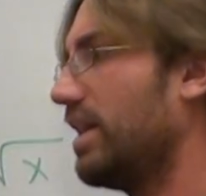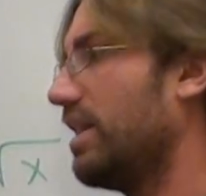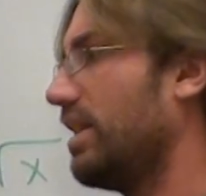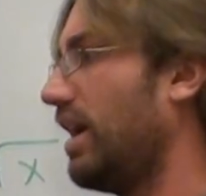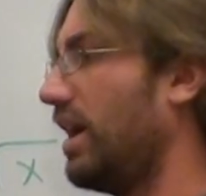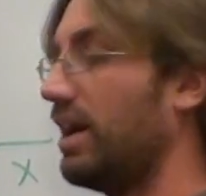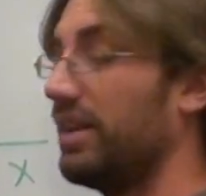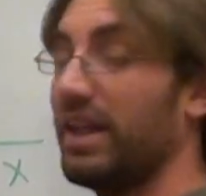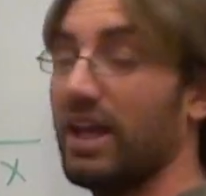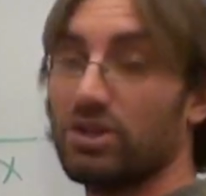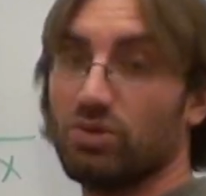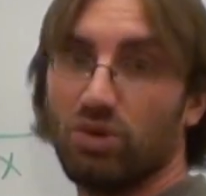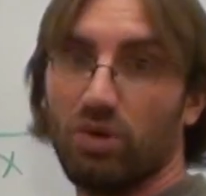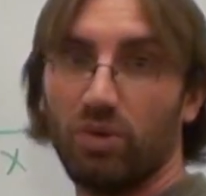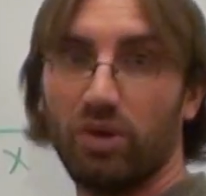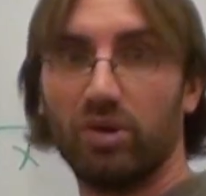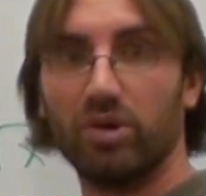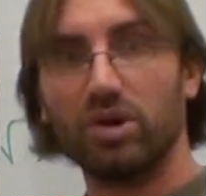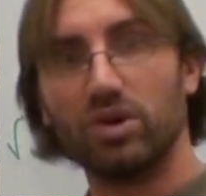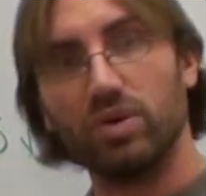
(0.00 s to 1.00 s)
uh, that's what
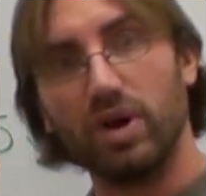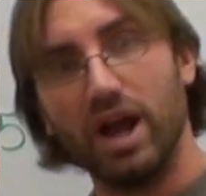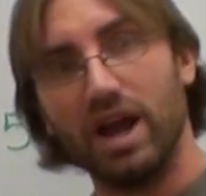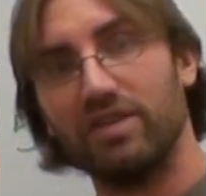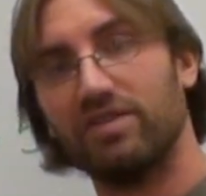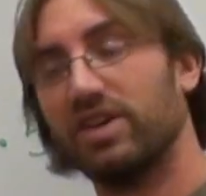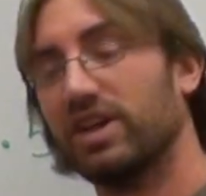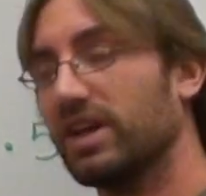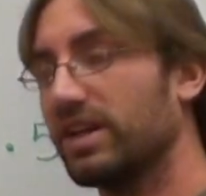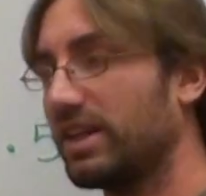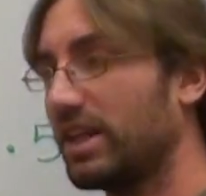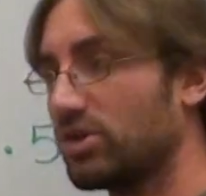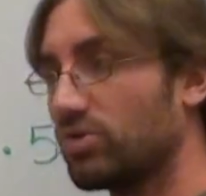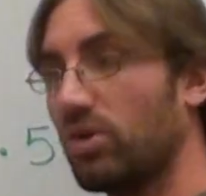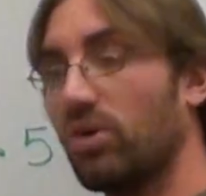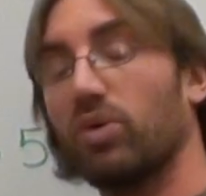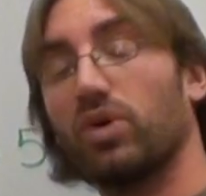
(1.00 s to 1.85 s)
we were graphing and that's what